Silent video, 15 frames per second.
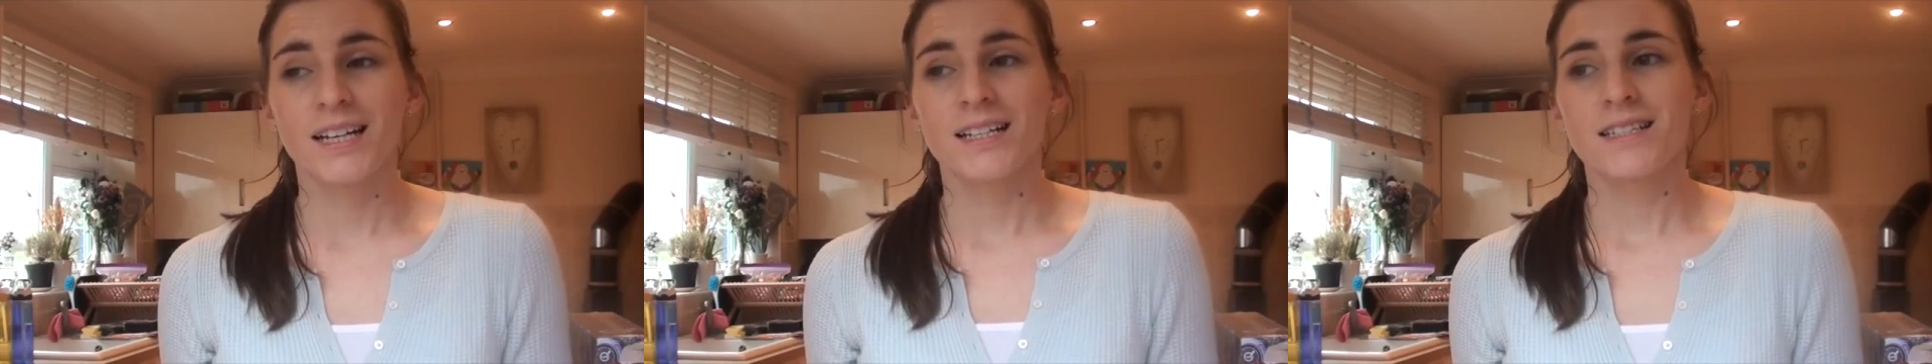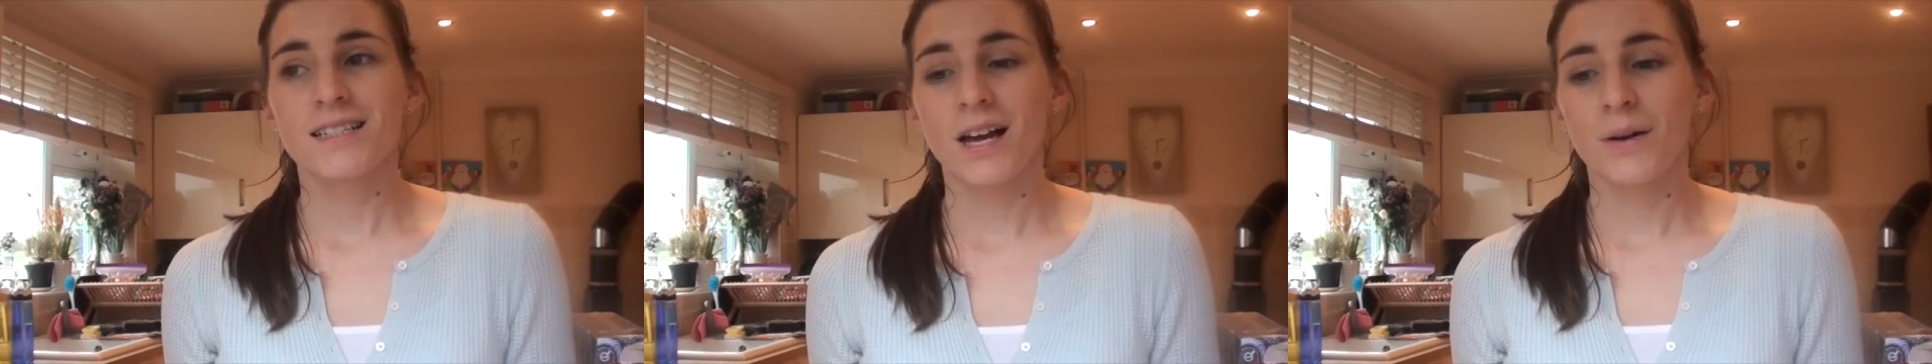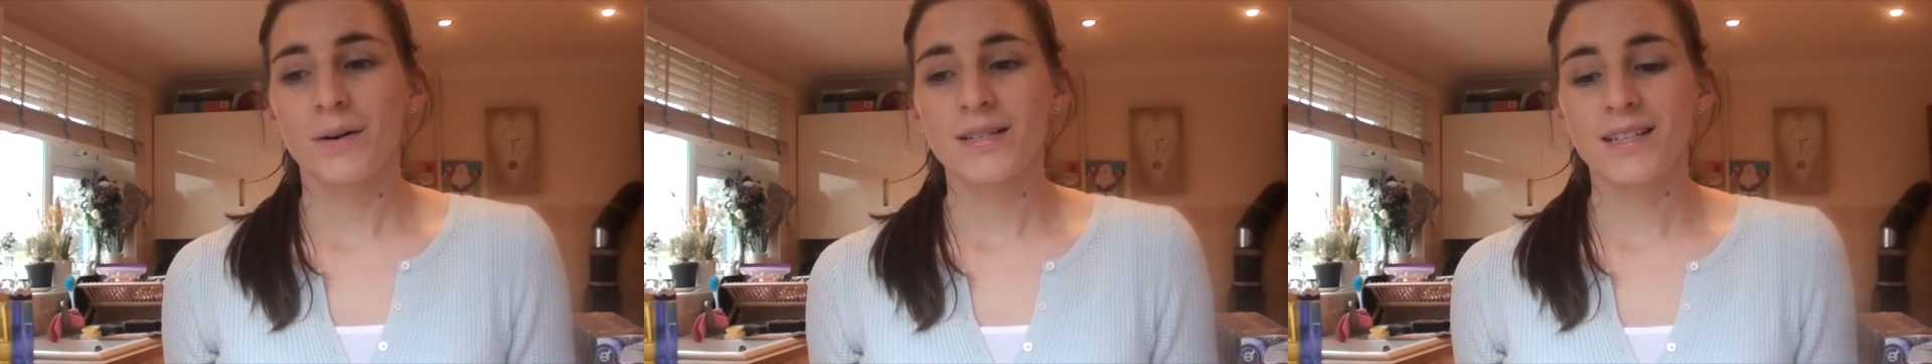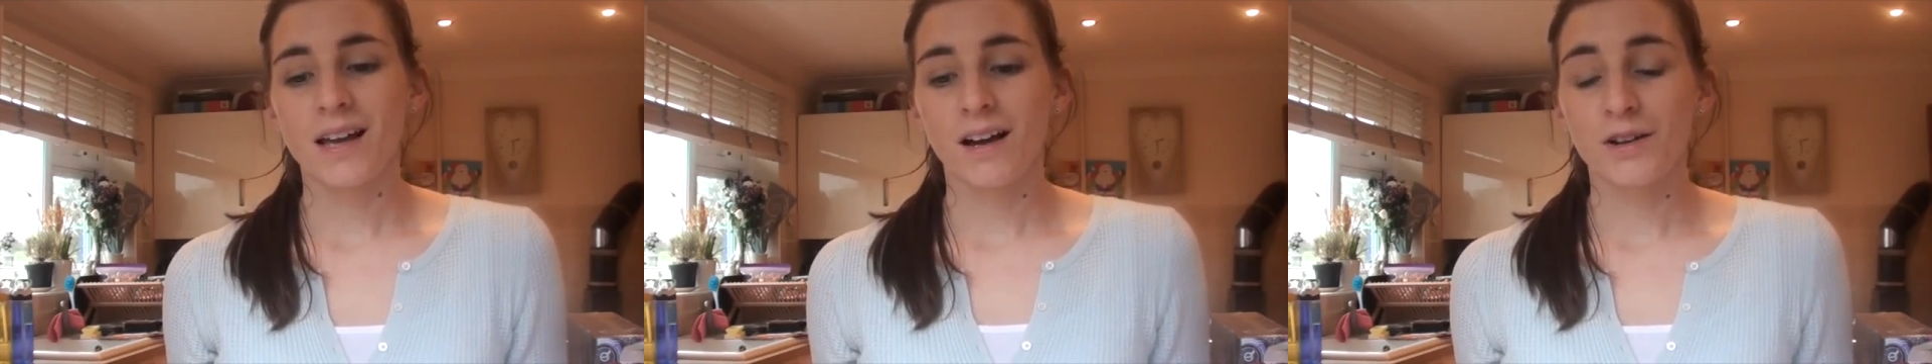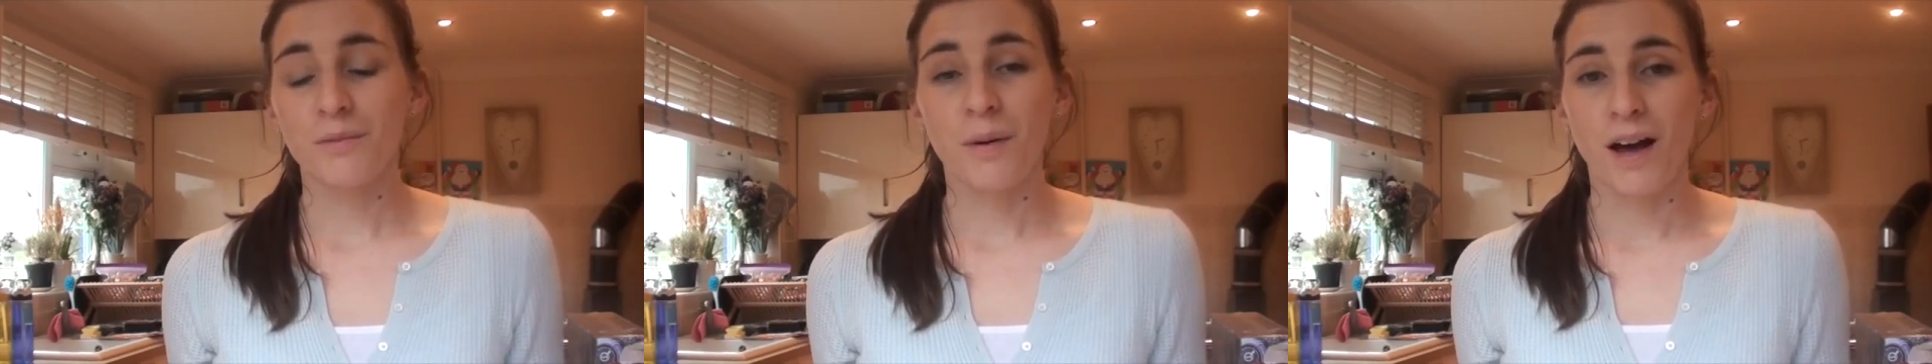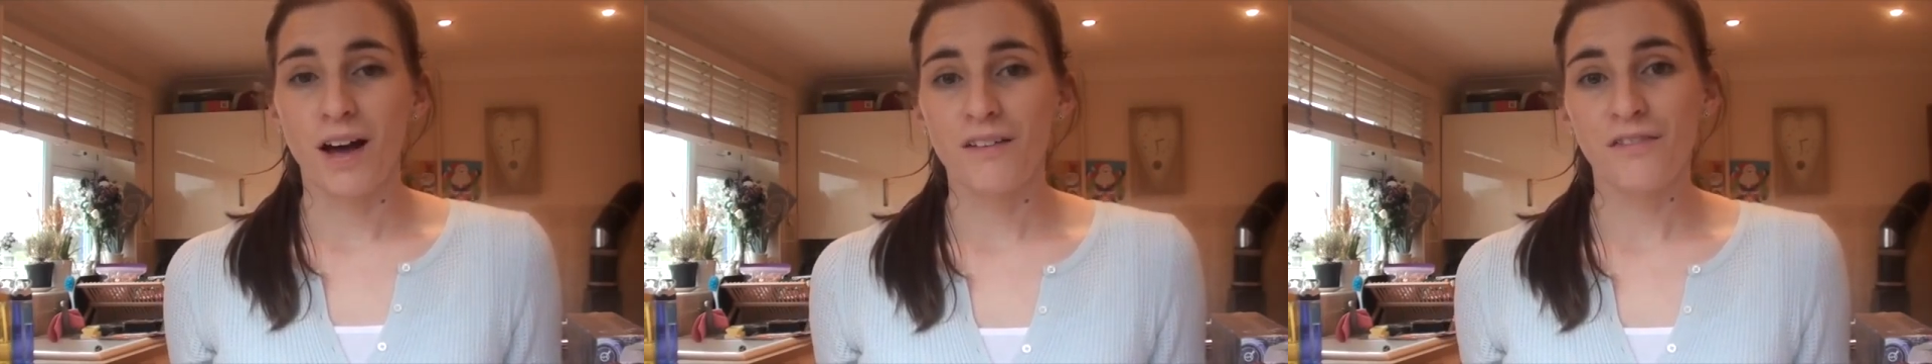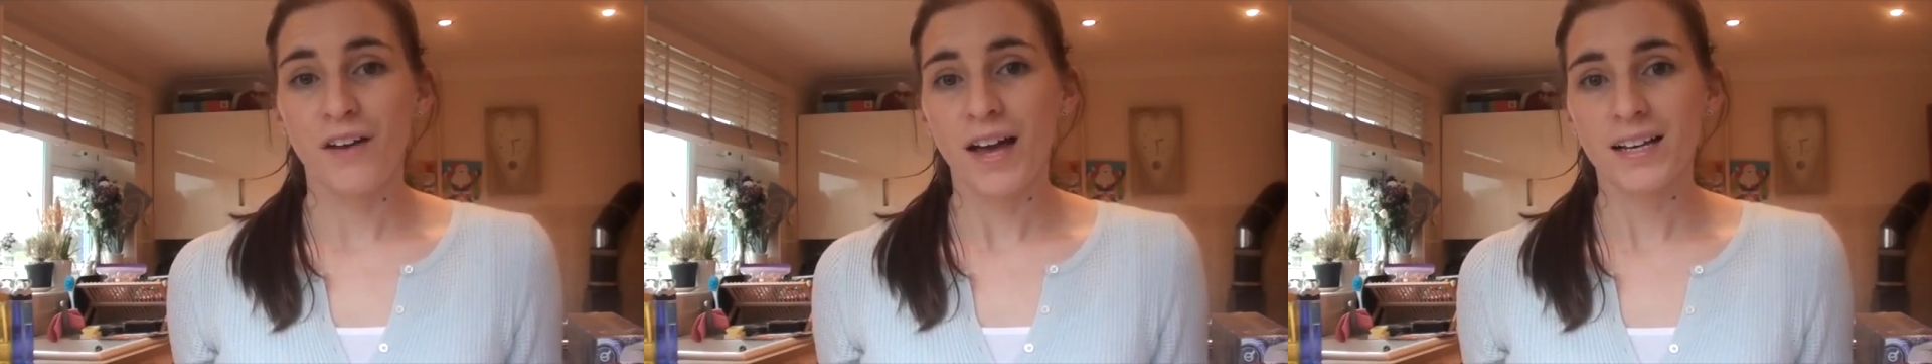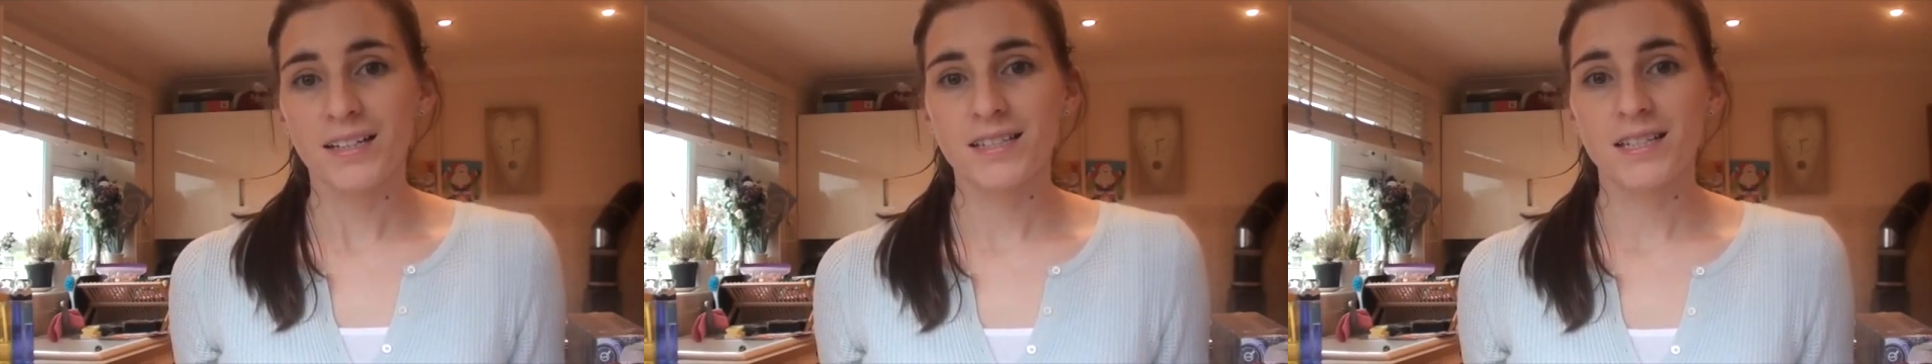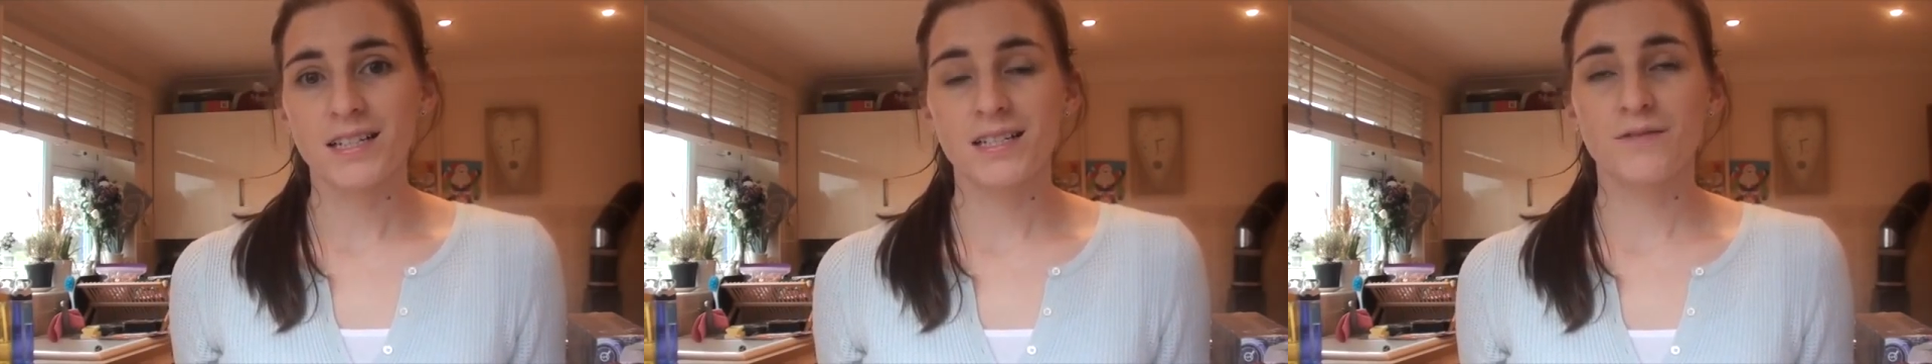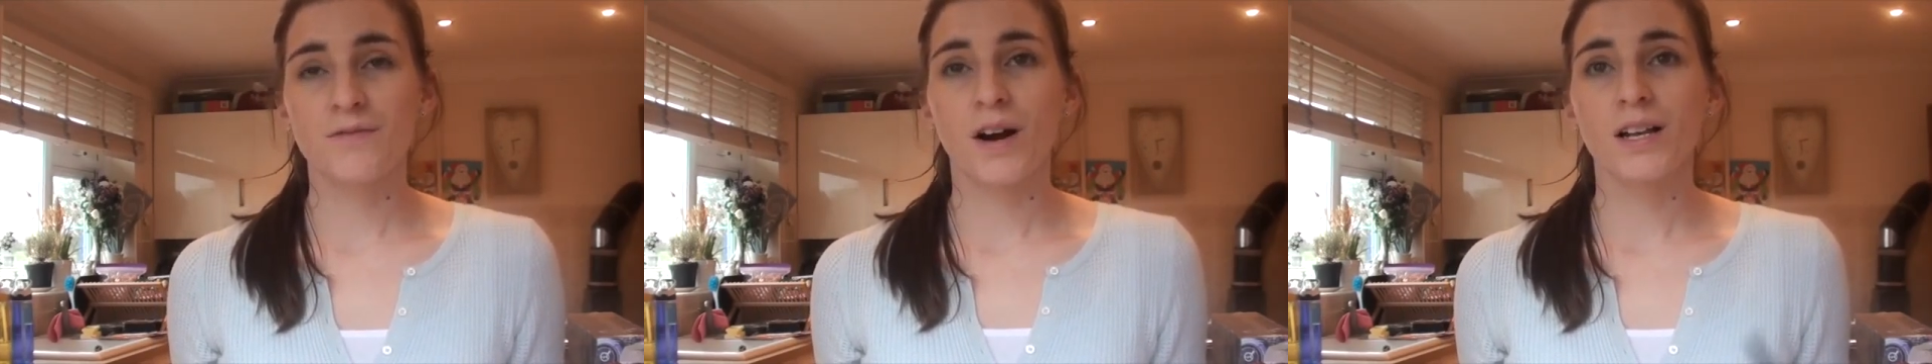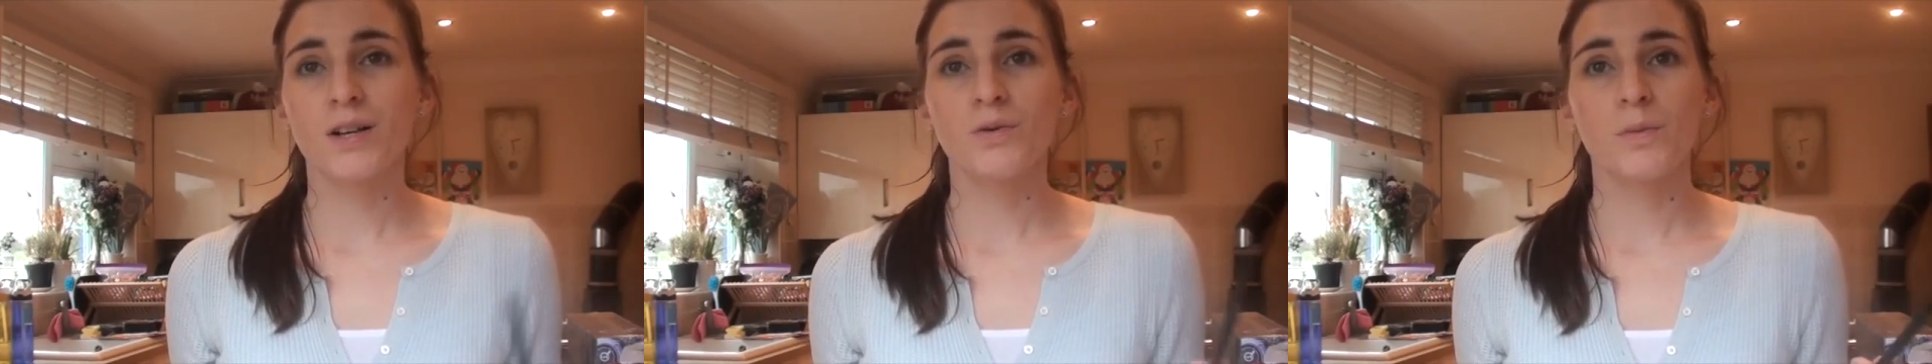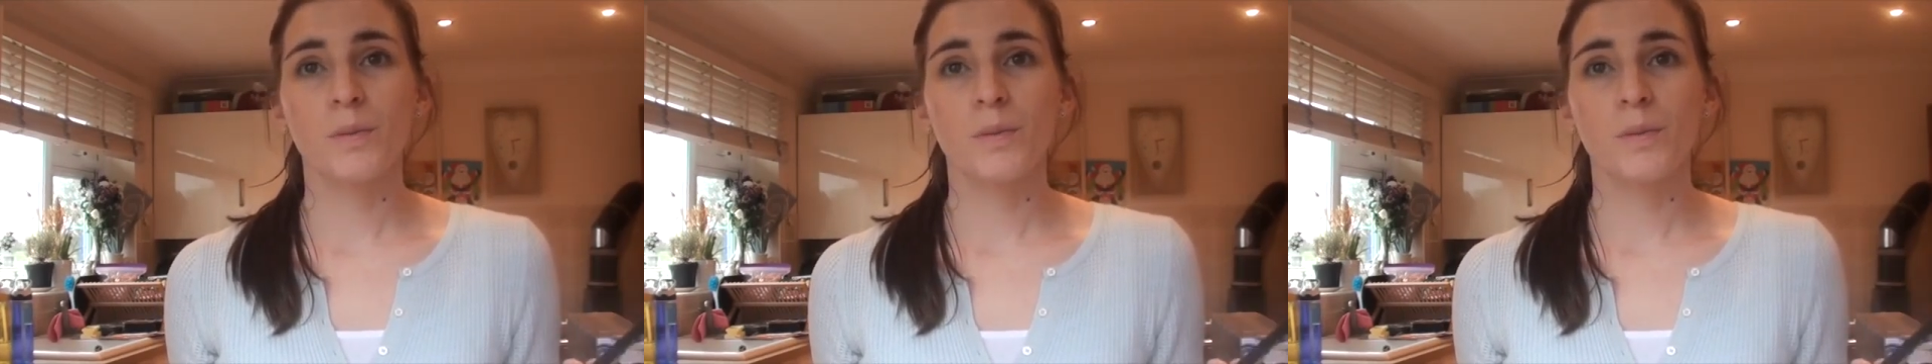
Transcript: So it's kind of perfect because Violet